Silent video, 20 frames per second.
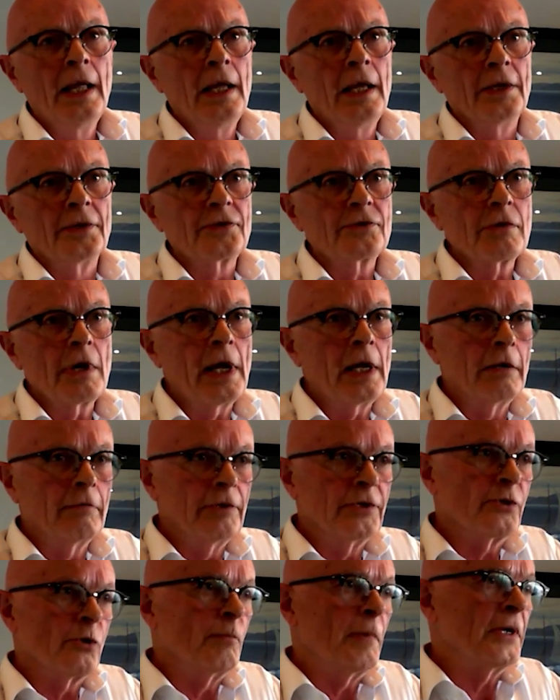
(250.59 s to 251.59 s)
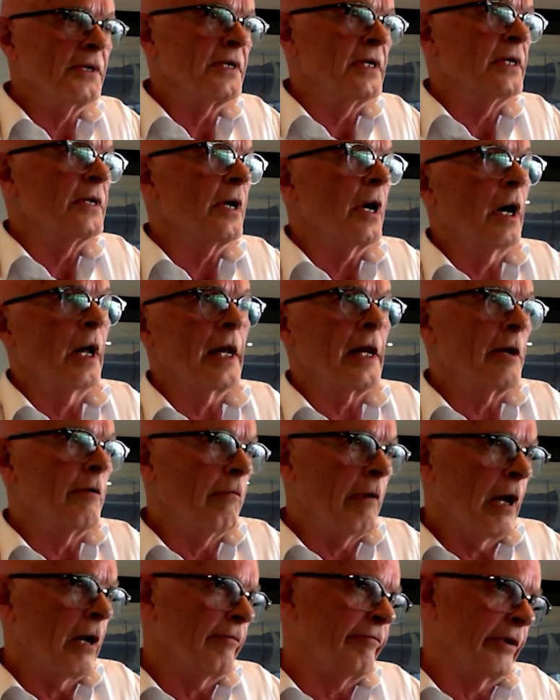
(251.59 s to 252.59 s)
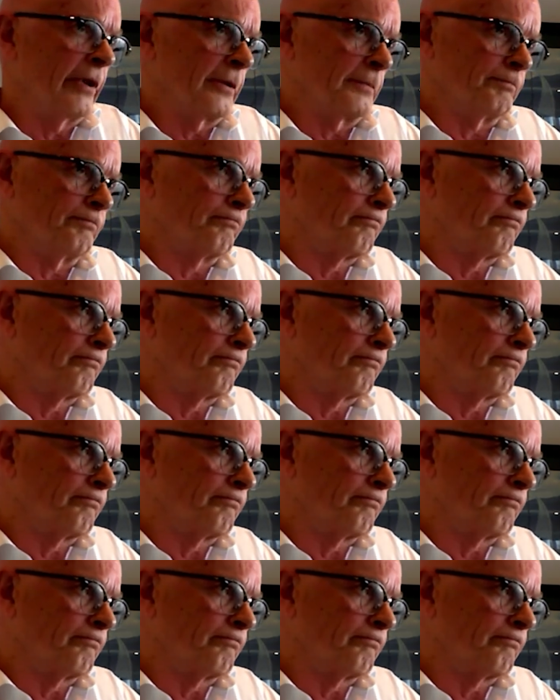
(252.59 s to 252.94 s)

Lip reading: Australia is almost entirely irrelevant.